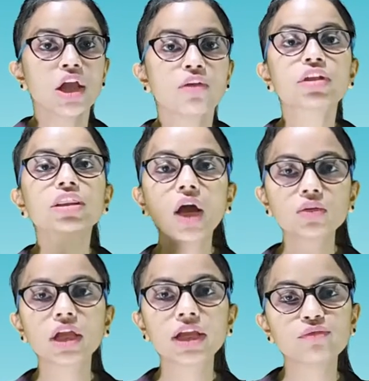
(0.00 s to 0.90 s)

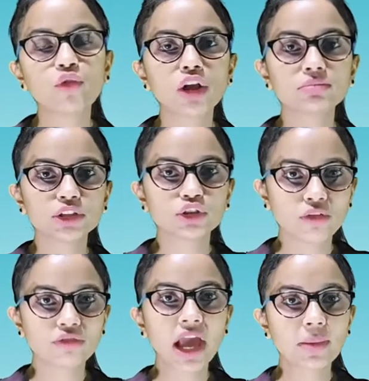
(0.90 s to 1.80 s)
without the involvement
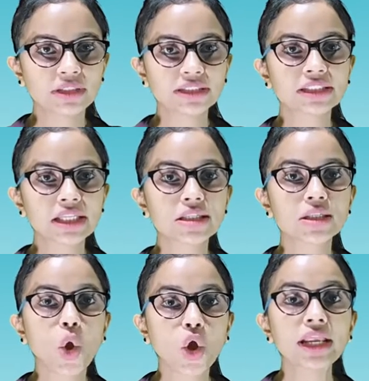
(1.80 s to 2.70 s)
of gametes is
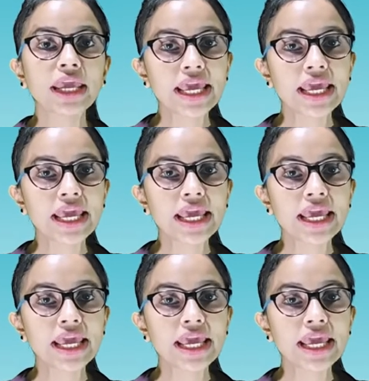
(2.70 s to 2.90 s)
called